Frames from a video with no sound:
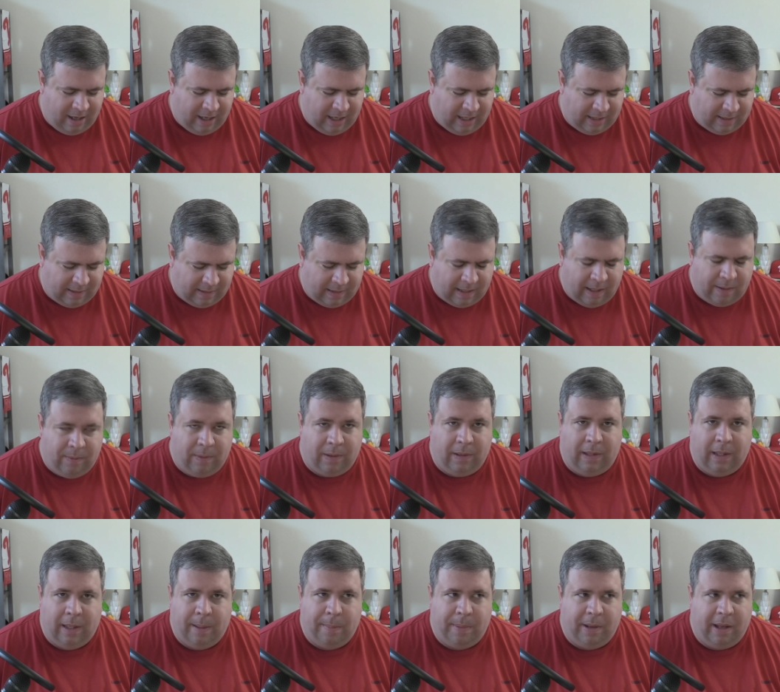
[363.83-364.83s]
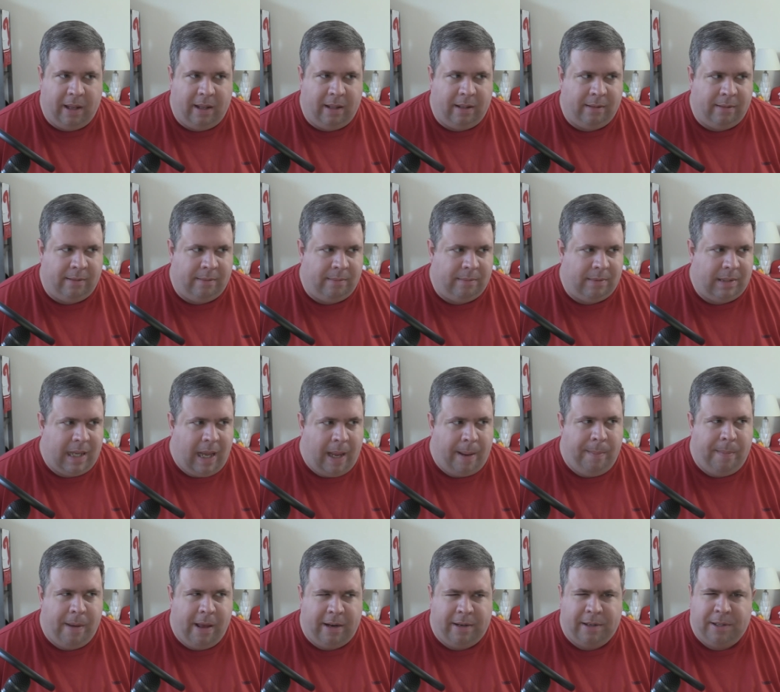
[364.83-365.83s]
It's not really about time
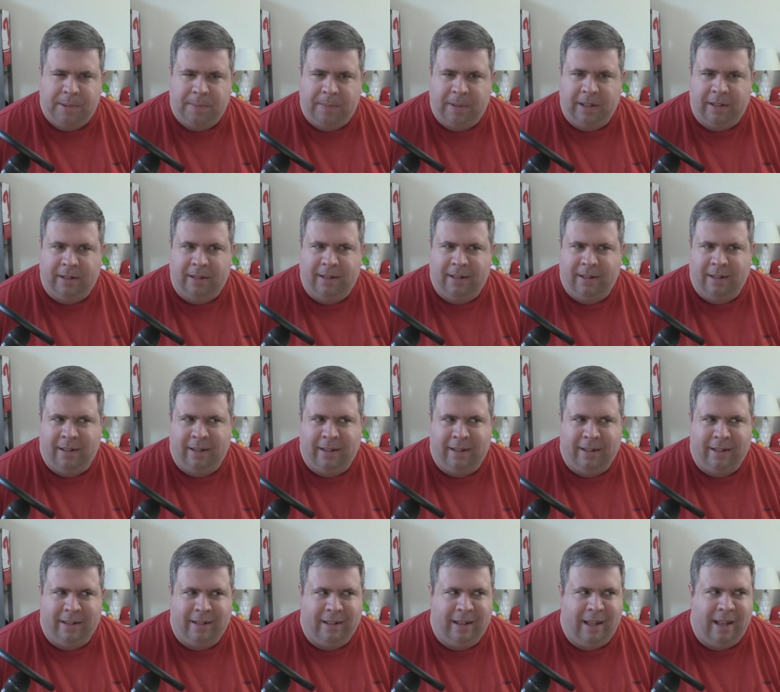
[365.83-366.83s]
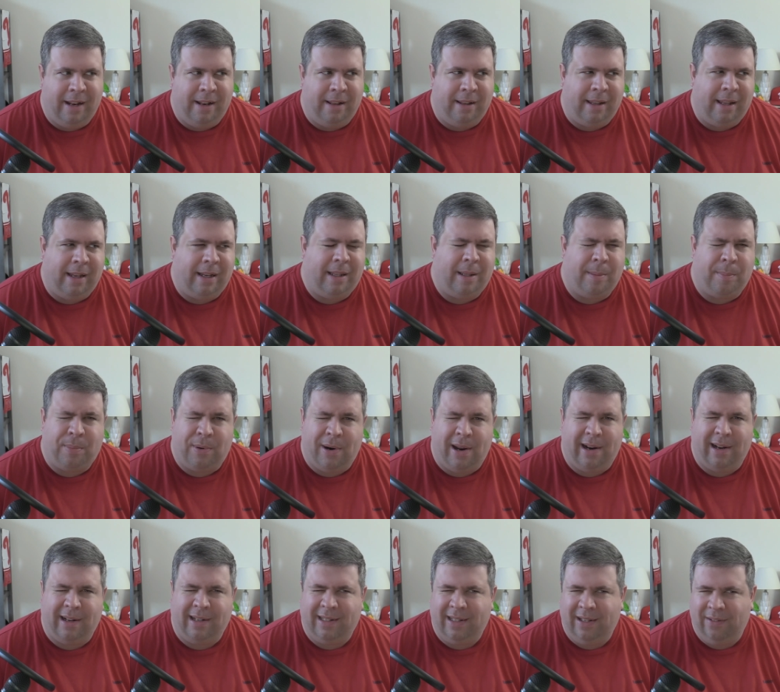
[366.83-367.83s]
management and like the
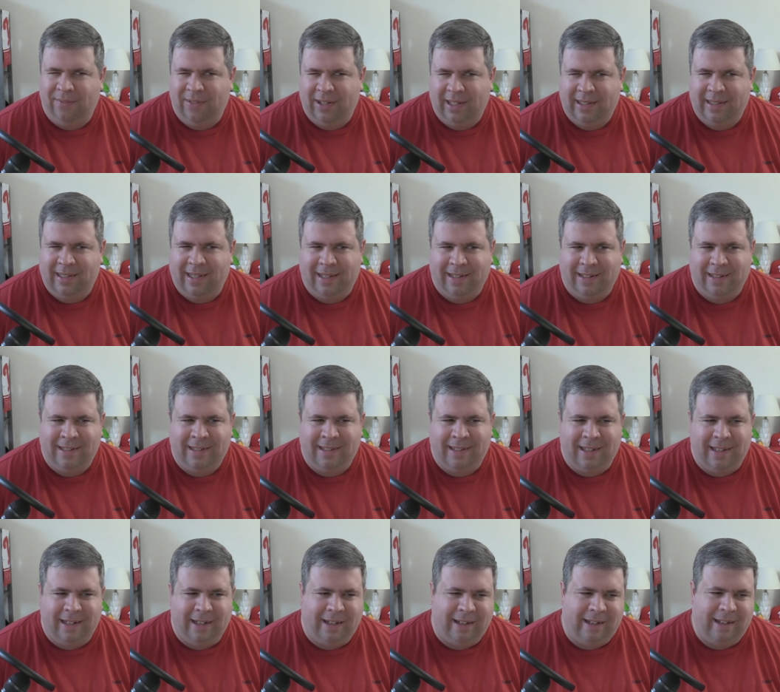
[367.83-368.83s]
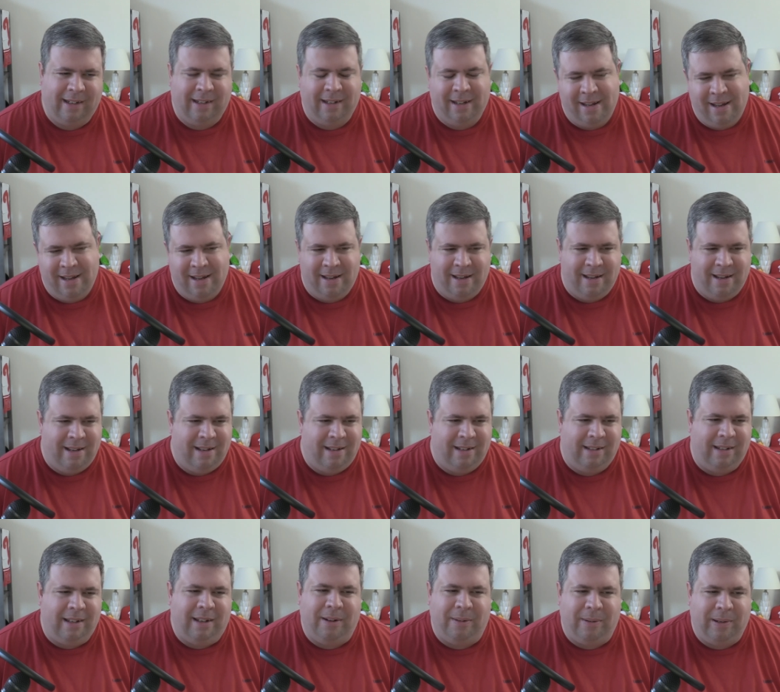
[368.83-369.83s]
productivity sense. Like,
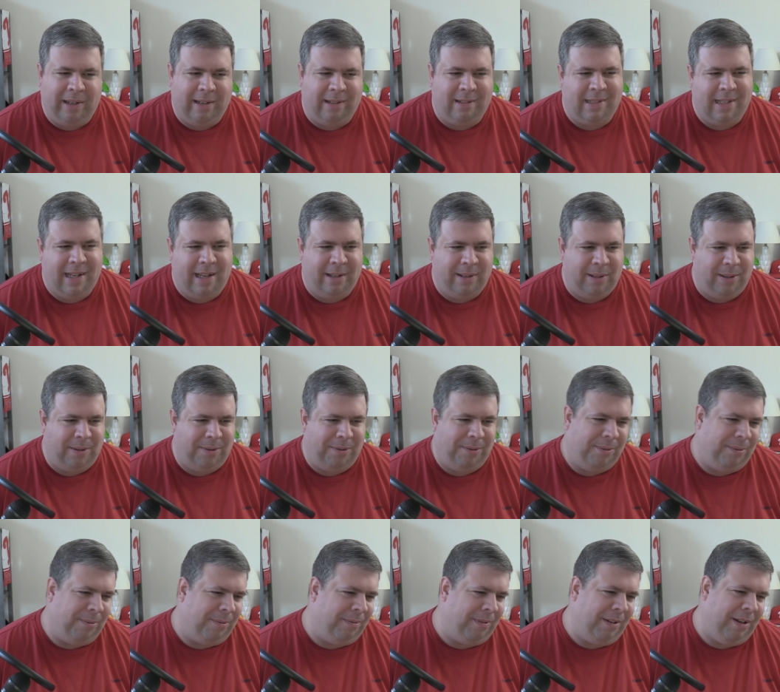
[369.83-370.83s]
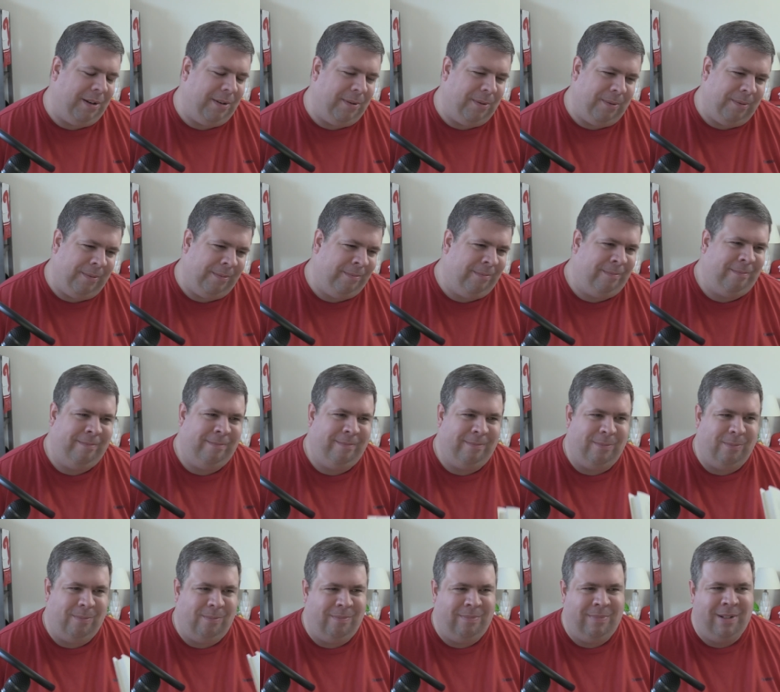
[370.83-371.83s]
here's how you
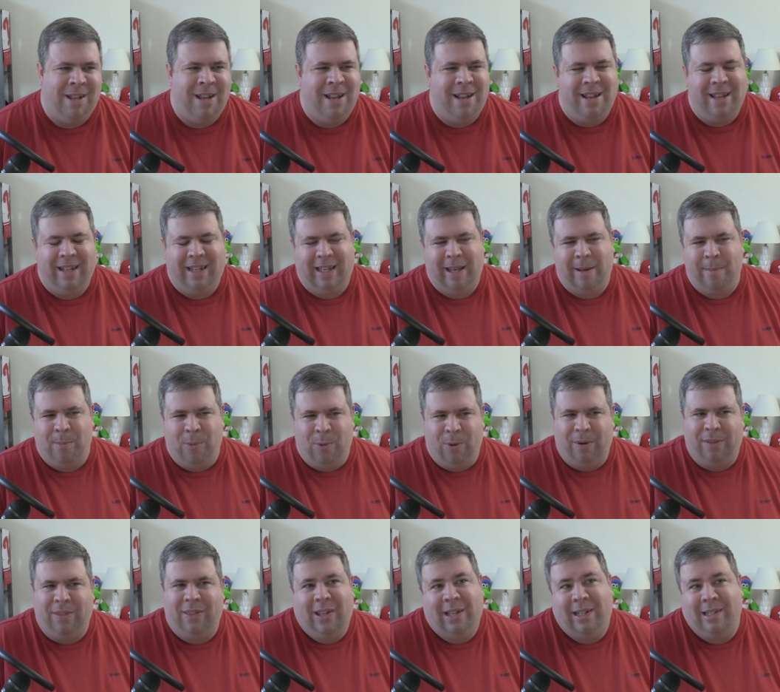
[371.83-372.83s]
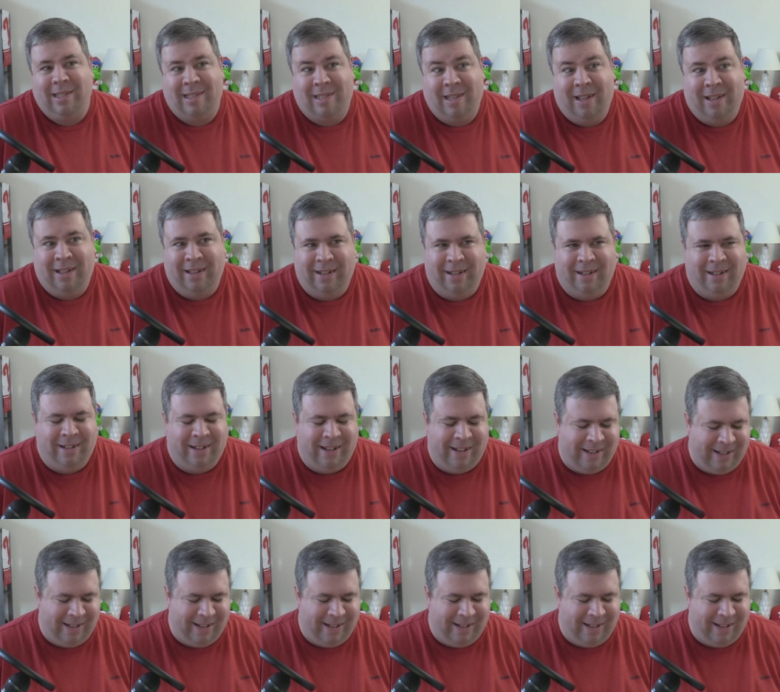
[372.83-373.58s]
get more things done.